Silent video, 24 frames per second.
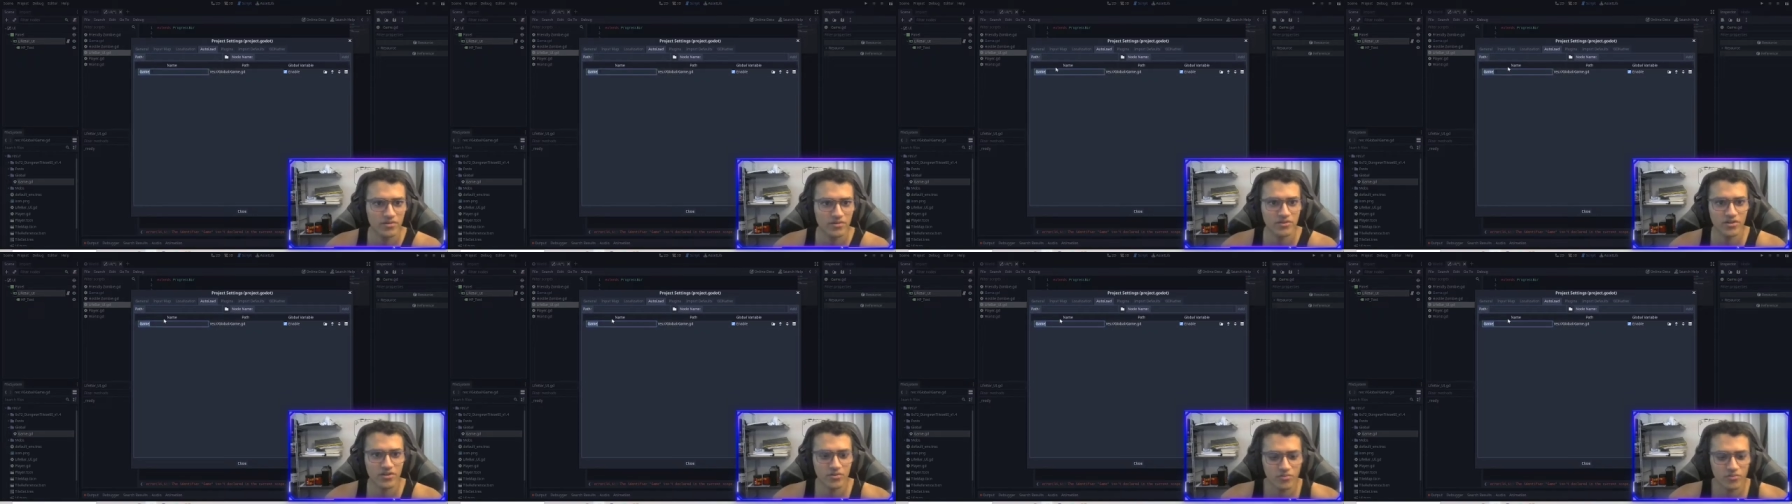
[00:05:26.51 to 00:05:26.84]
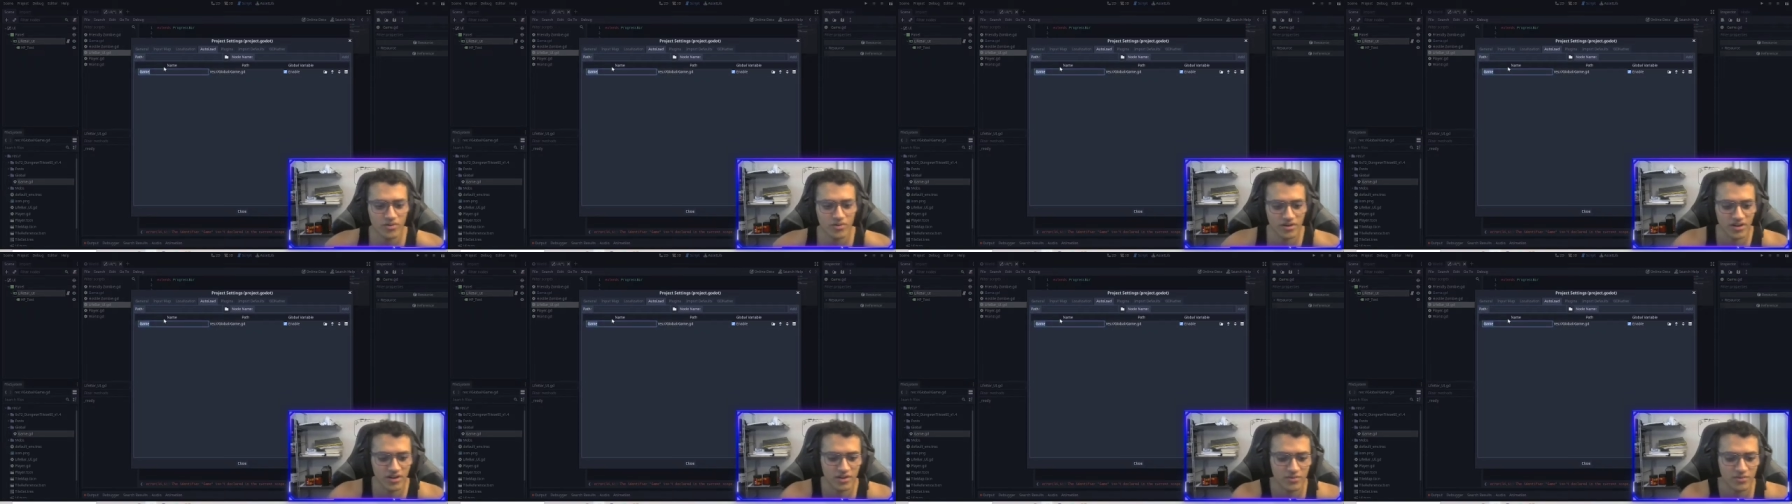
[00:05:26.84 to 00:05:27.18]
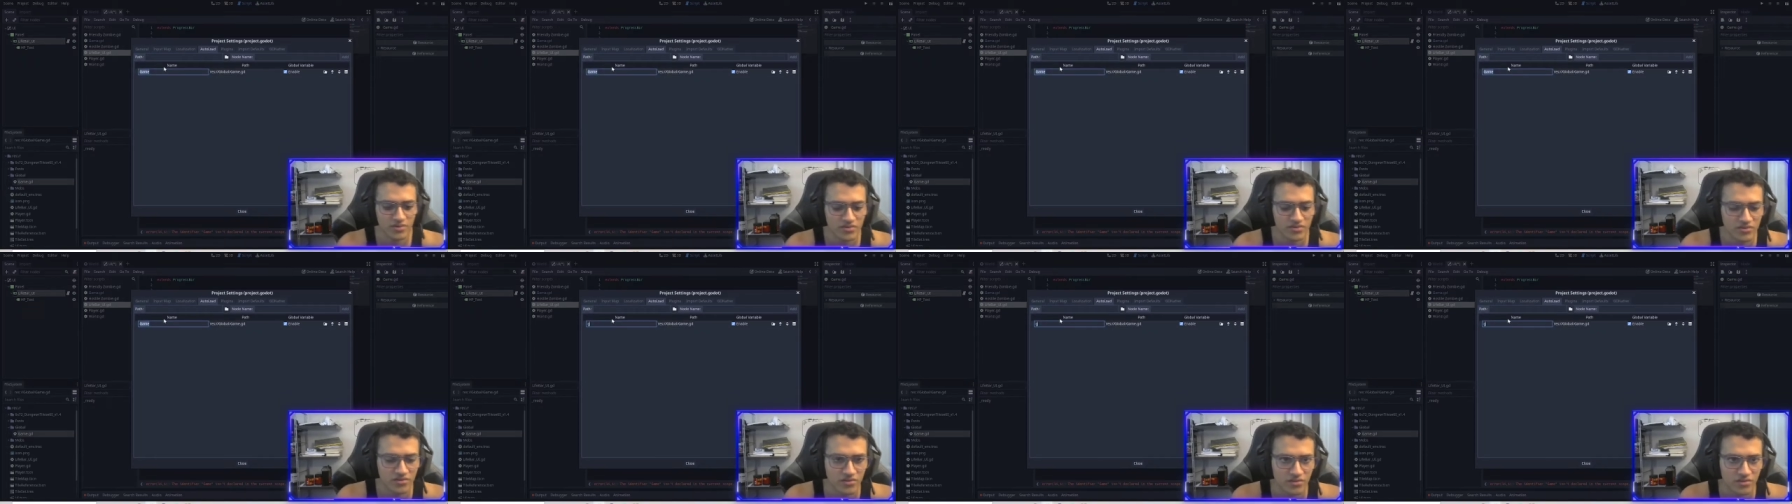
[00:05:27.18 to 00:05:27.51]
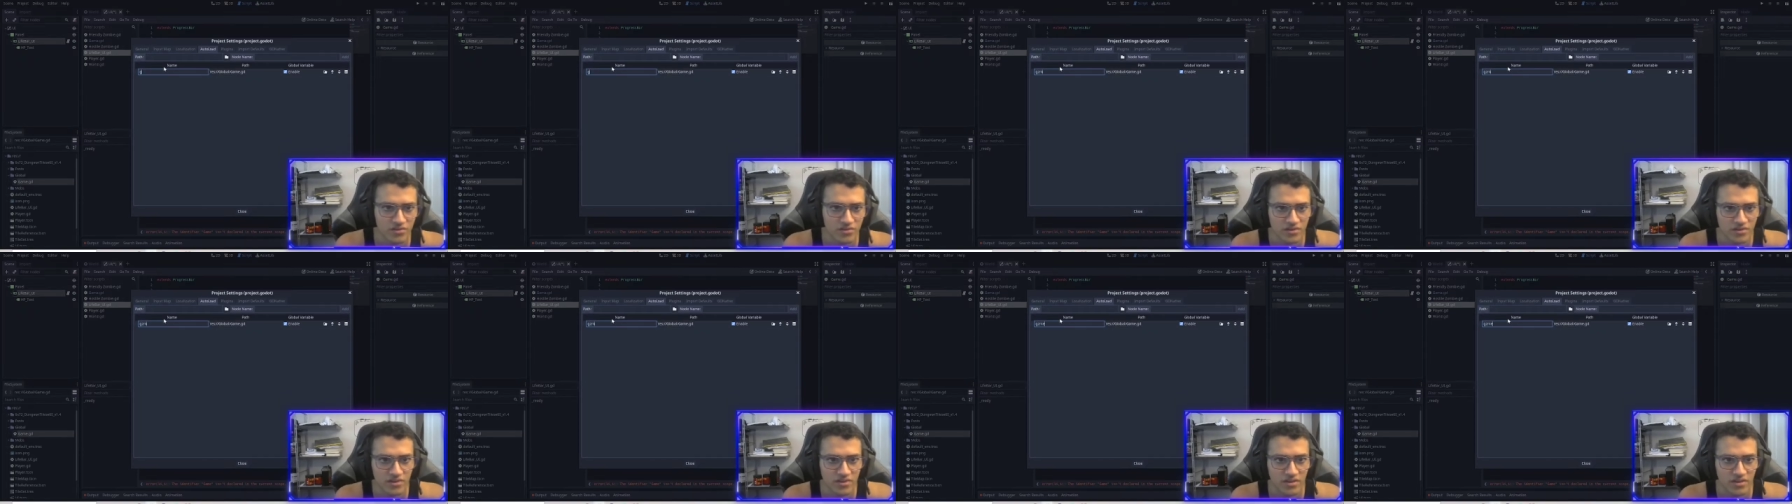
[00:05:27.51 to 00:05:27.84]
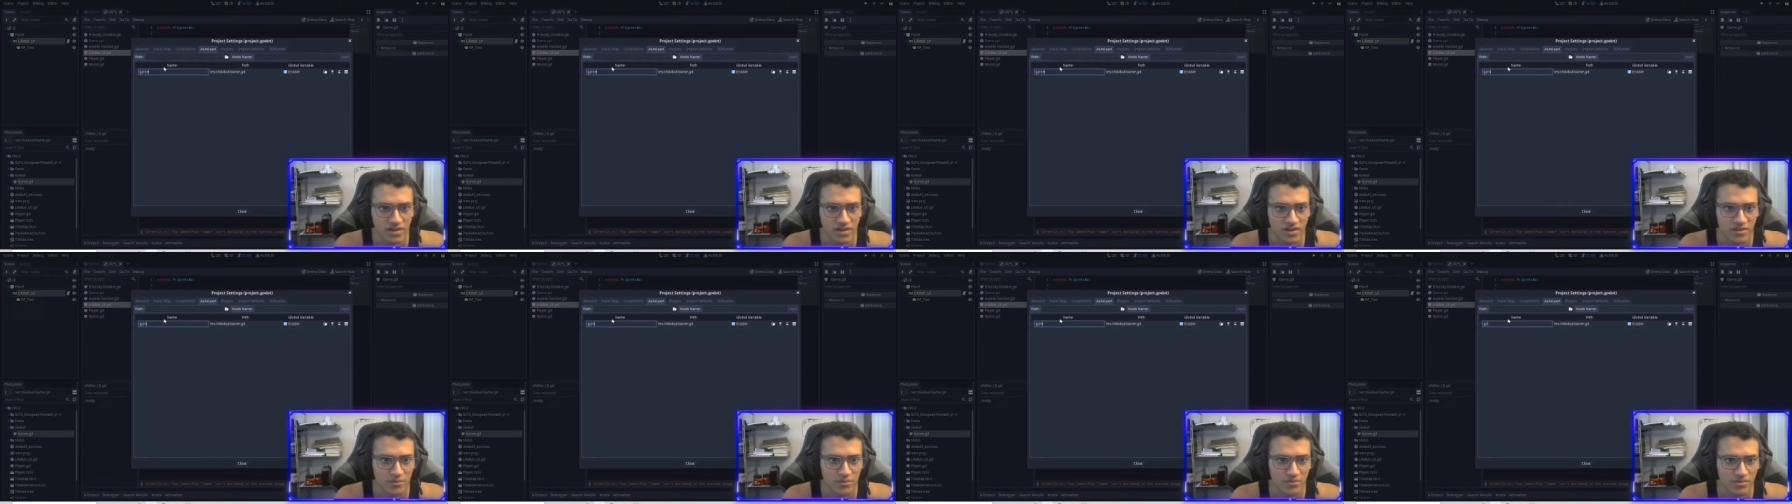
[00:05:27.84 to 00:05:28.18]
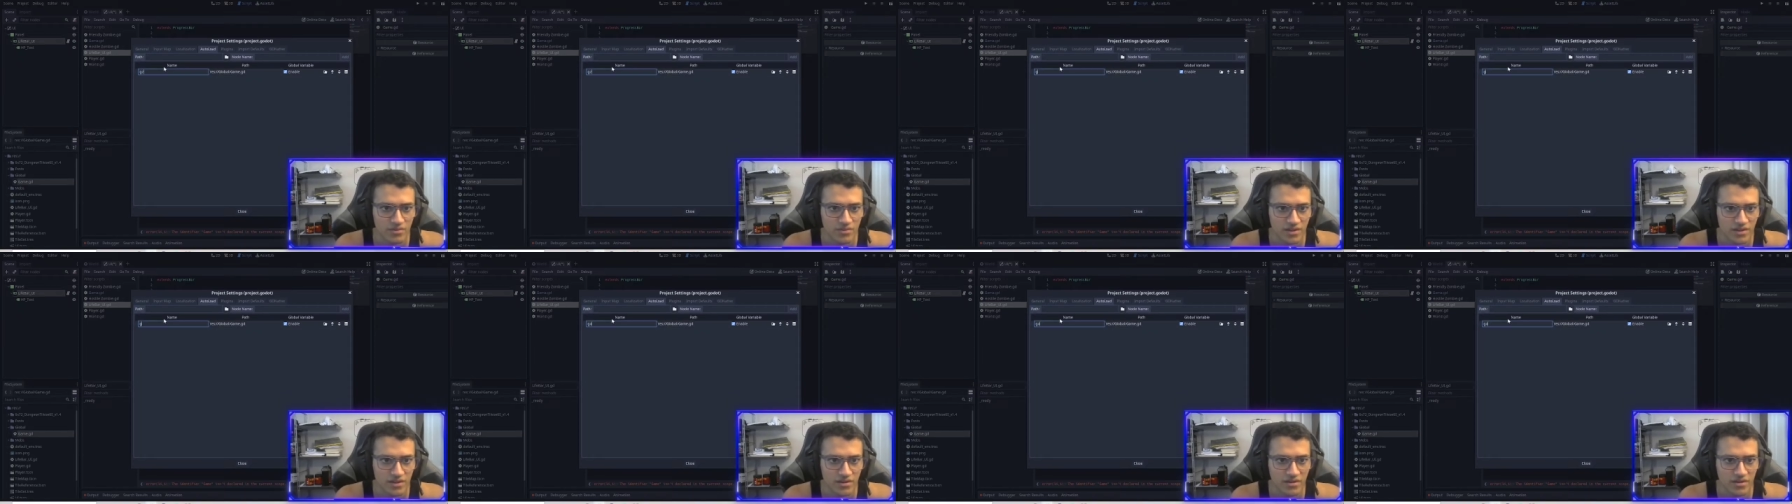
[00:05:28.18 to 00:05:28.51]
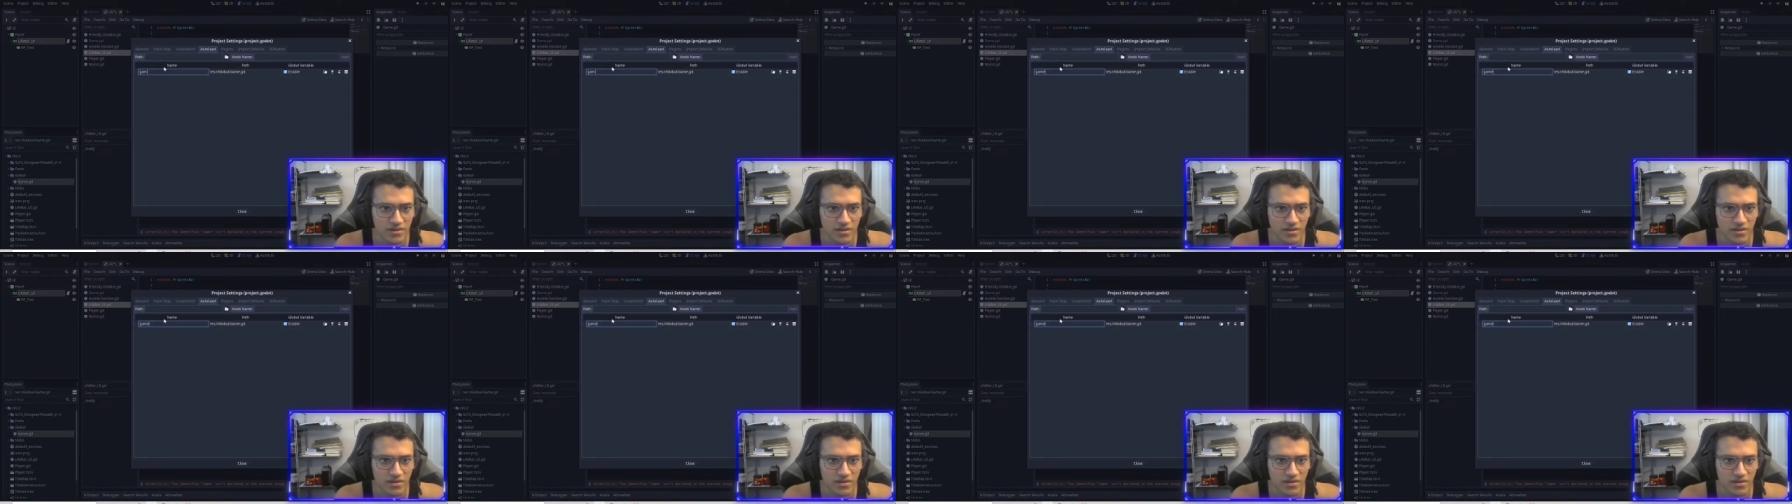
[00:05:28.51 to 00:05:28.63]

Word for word: You can rename it to game, like